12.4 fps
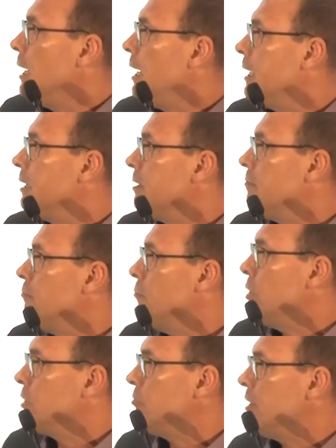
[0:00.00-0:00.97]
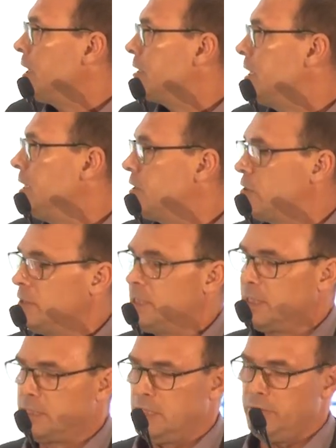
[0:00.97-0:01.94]
and moderate heat
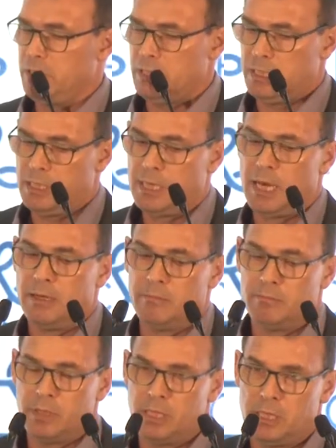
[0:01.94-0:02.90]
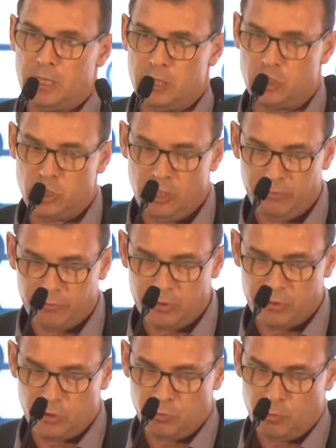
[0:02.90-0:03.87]
conductivity can be achieved
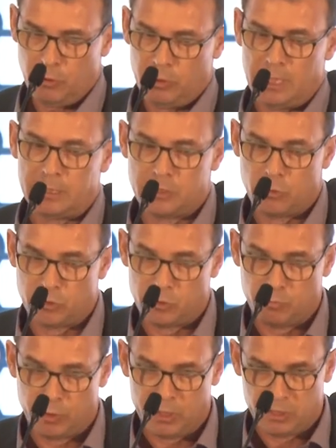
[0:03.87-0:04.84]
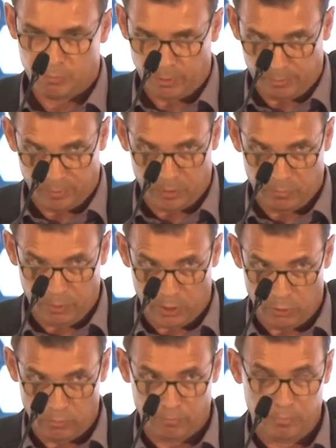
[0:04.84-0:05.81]
as this product, so it's principally
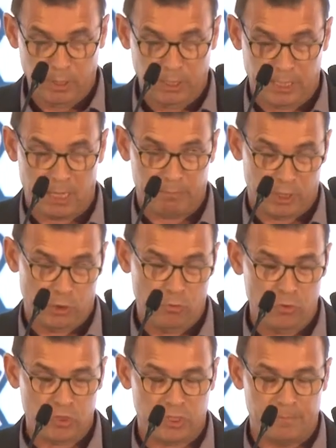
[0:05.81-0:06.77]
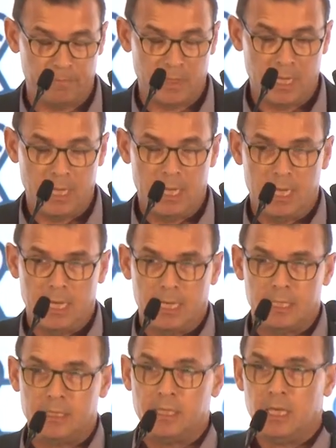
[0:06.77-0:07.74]
be, can be used.
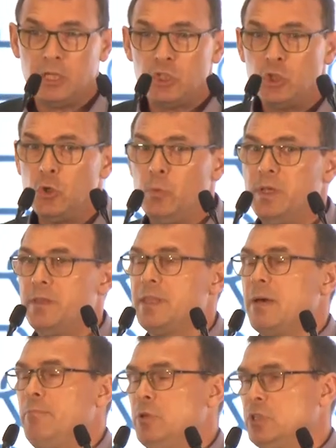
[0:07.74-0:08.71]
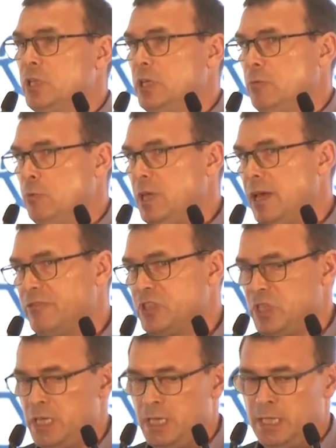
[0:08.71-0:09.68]
The issue with that material we have
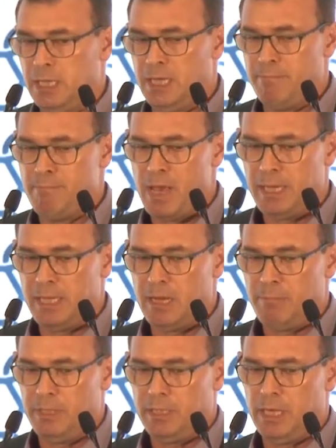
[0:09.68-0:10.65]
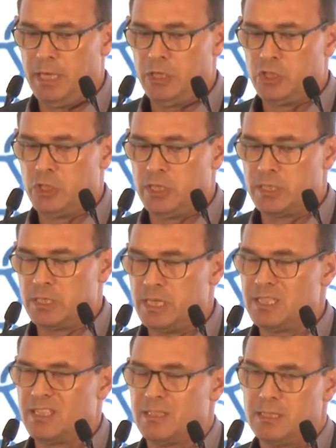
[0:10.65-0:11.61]
seen in many applications,
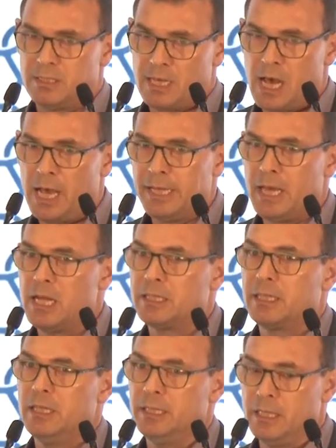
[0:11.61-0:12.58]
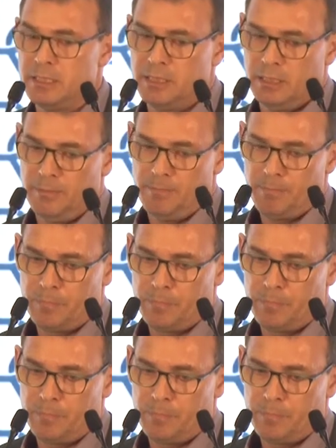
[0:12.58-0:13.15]
it's, it's high alkalinity.